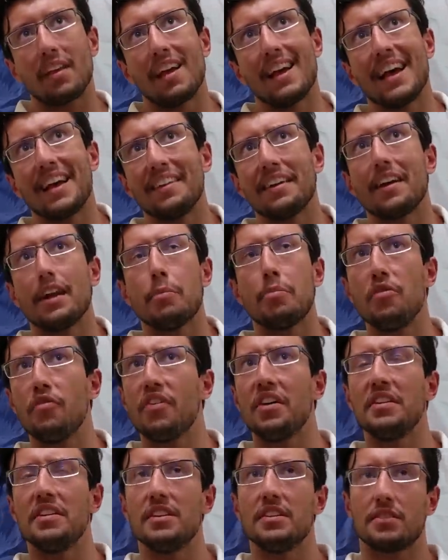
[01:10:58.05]
And that
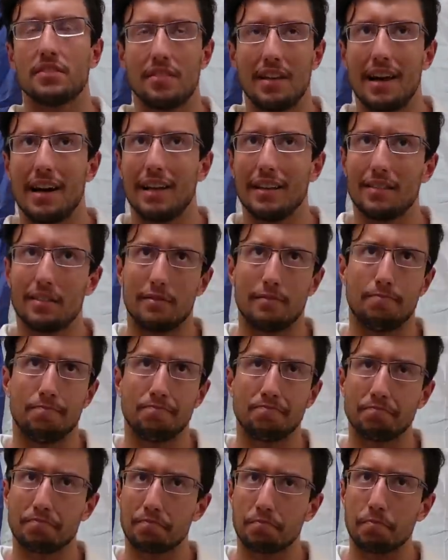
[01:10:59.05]
epiphany is that
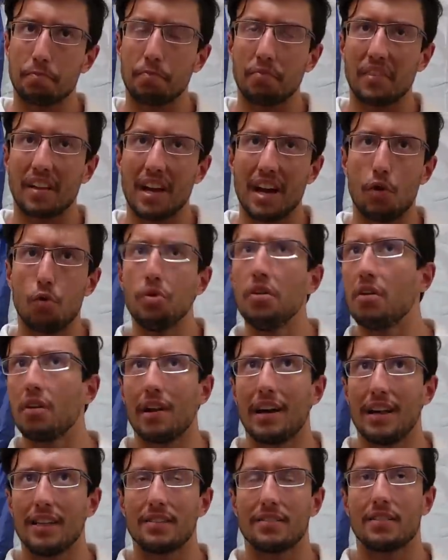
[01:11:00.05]
I
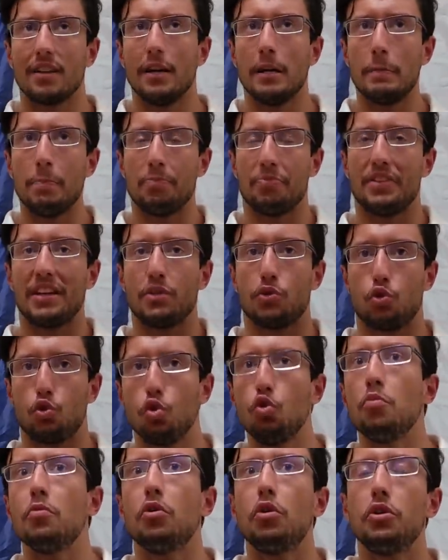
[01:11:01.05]
realized that
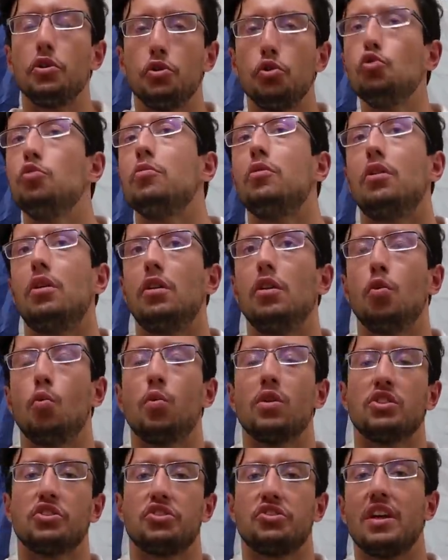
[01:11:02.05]
Zoomer humor
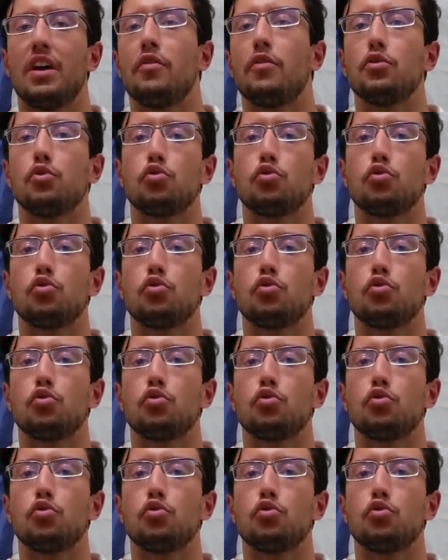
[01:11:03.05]
was never